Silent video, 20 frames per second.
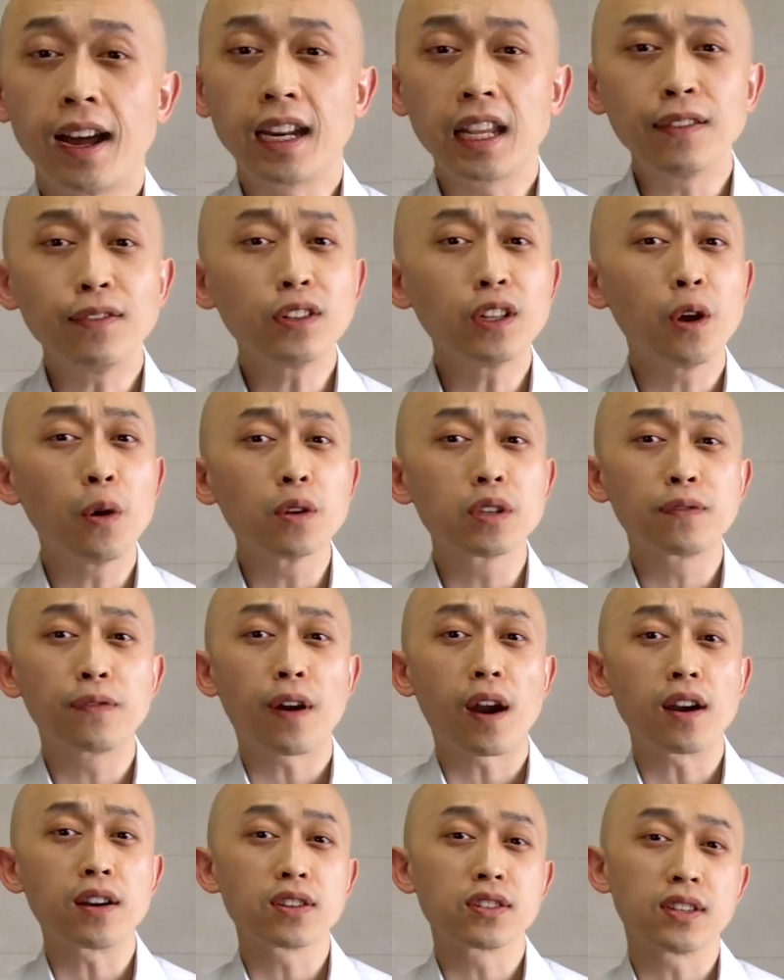I'd even go as
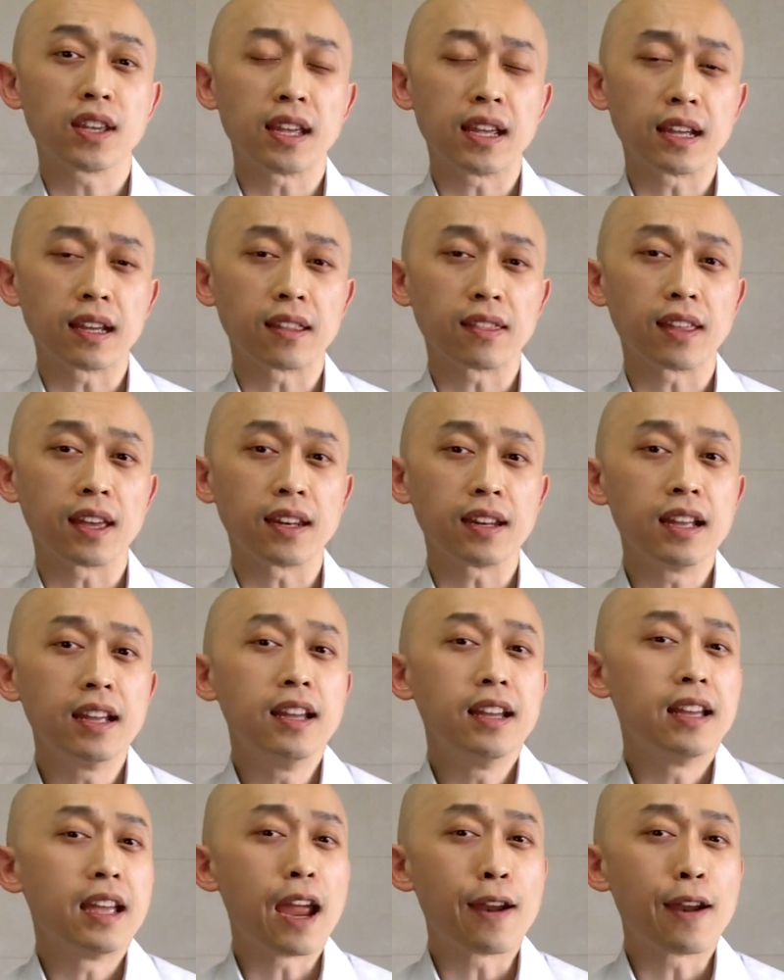far as saying that